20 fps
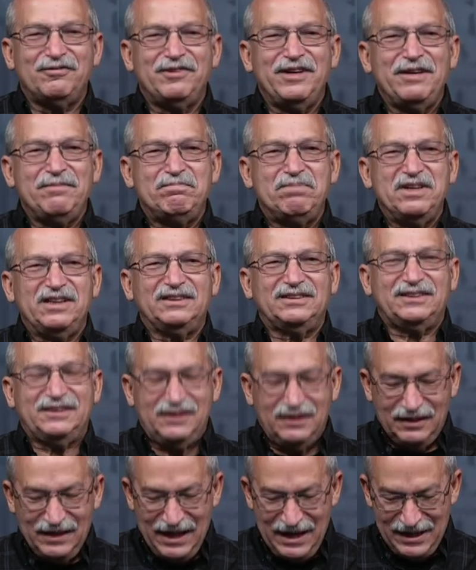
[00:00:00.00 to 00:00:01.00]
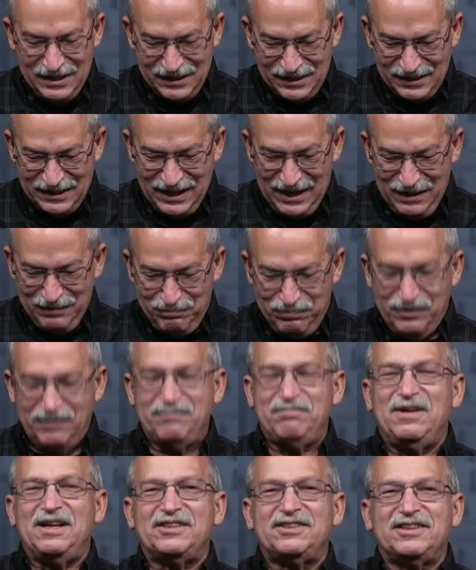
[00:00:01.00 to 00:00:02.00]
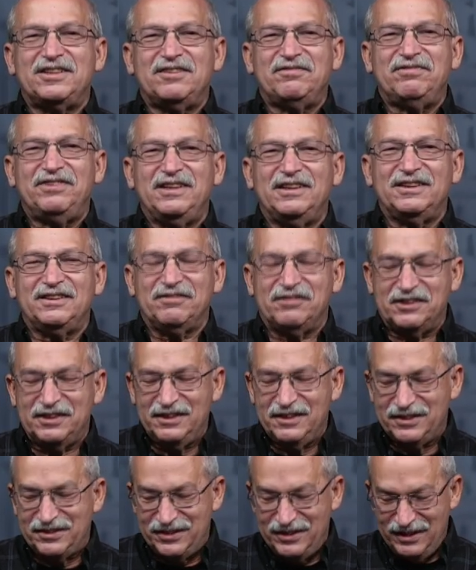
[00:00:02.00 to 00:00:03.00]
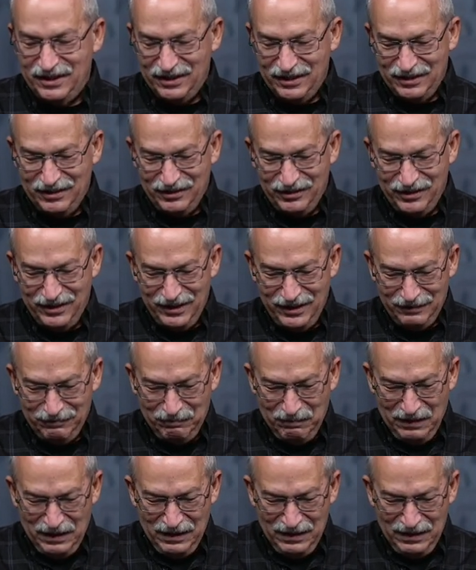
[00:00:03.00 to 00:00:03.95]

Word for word: rebuilt the landscape of much of the field of conditioning and learning